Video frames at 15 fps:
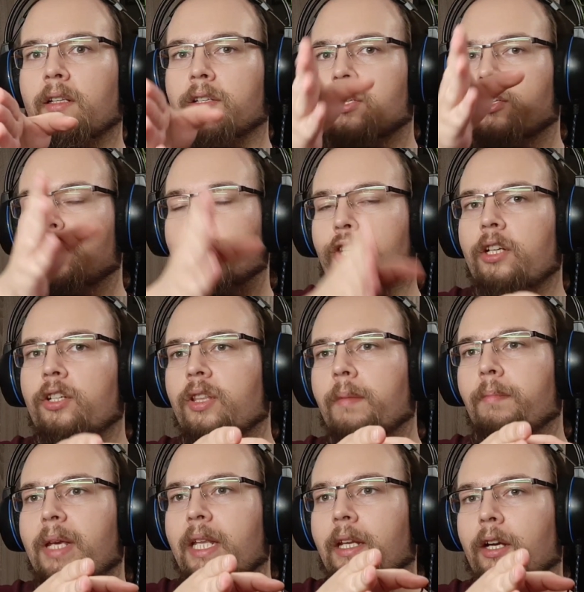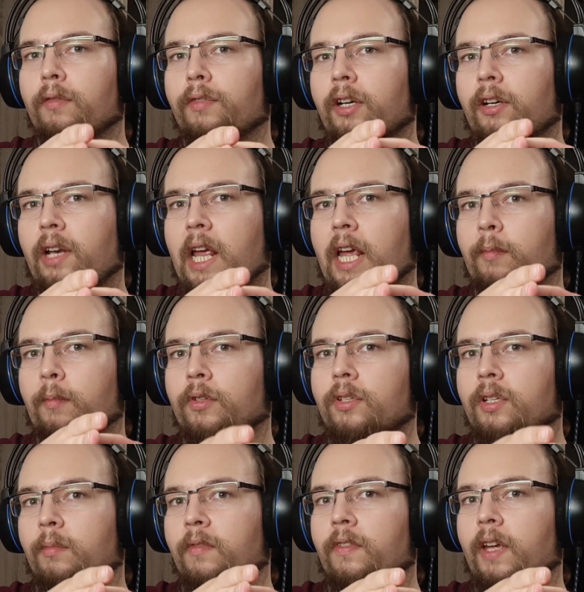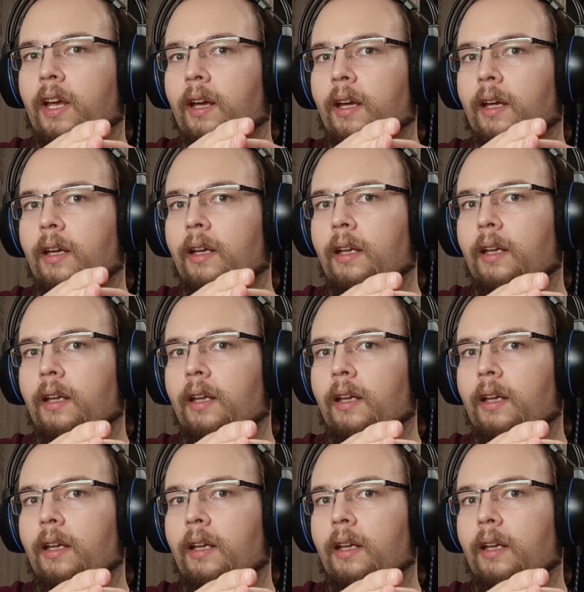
Does it change the meaning of her name or something?